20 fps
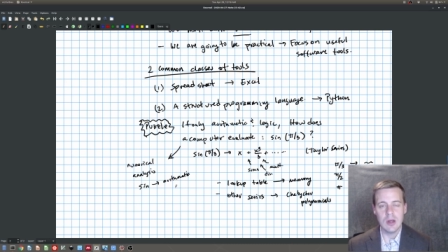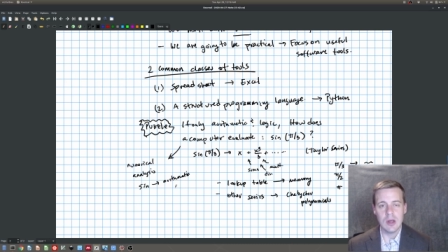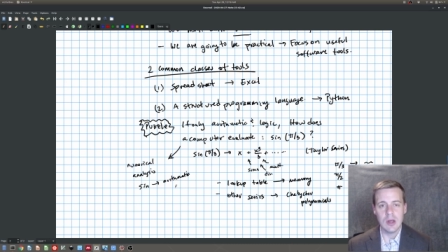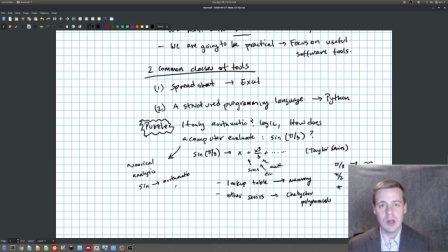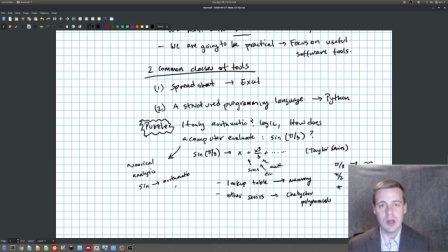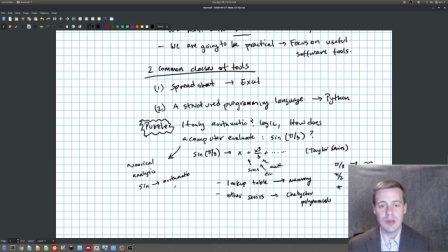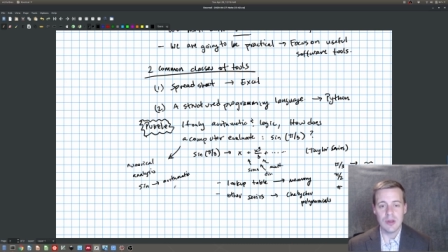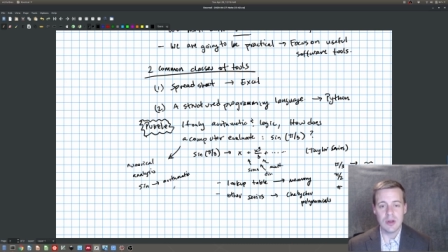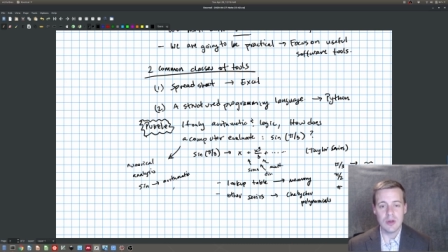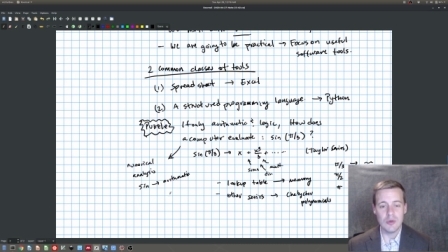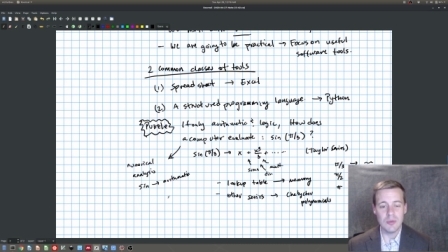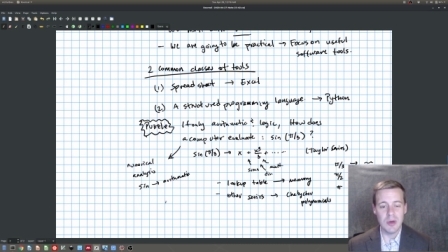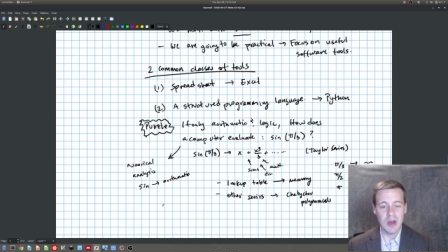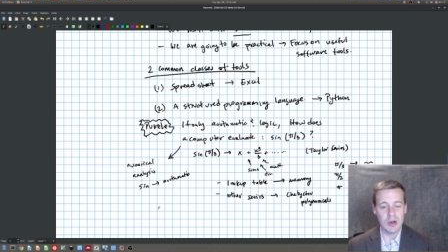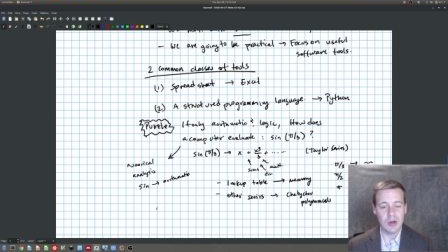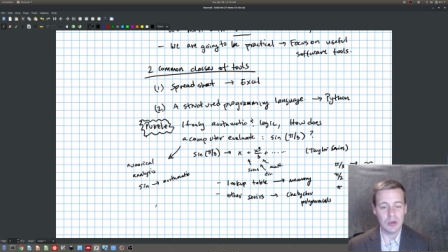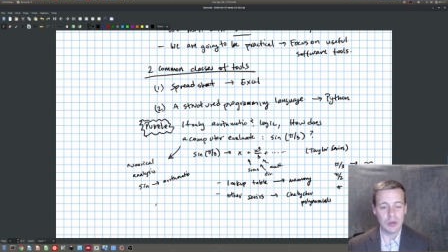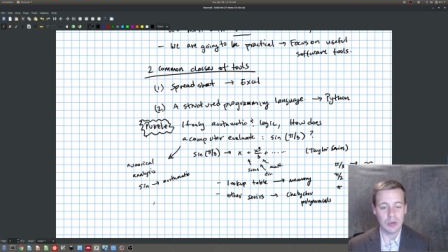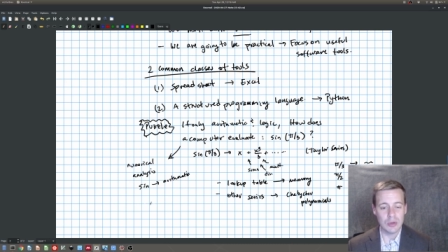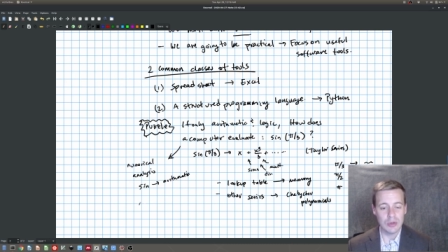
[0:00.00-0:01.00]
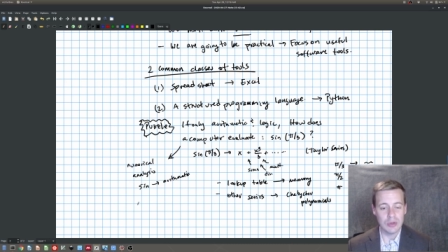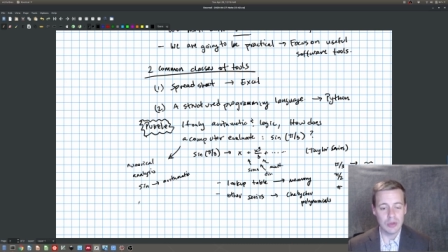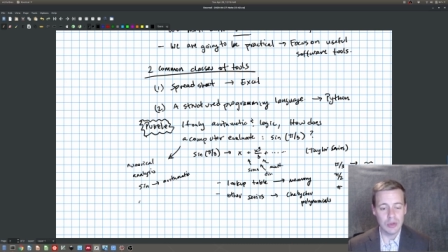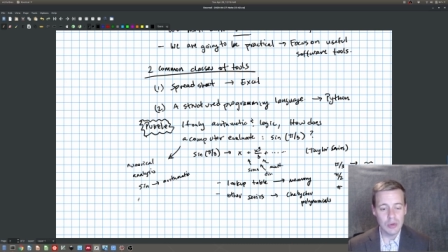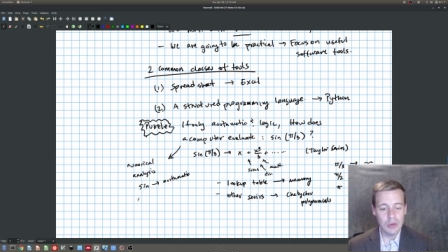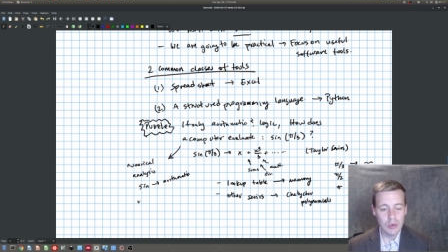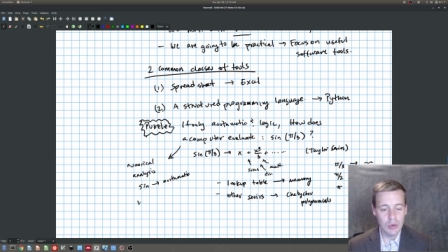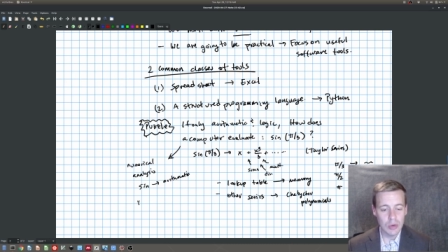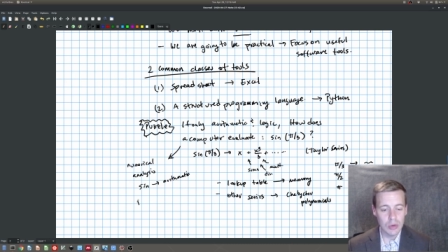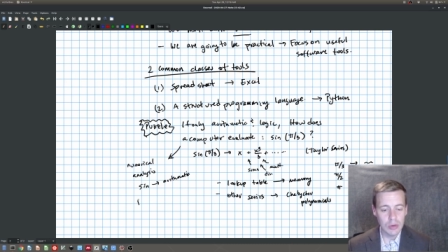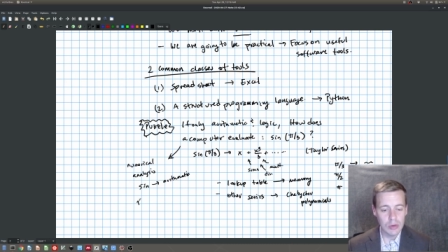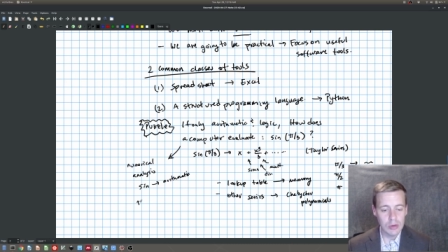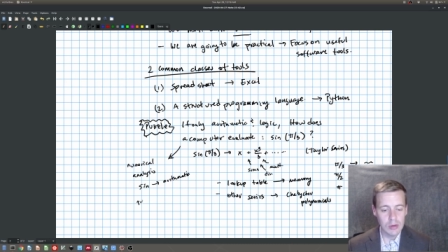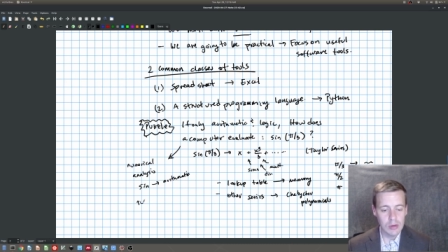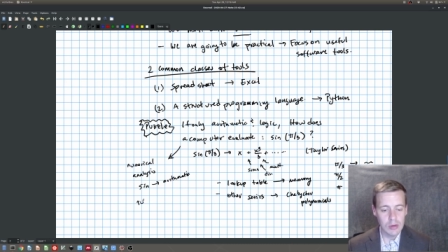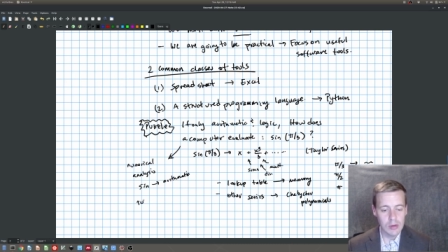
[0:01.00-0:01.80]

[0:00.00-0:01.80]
the numerical tool,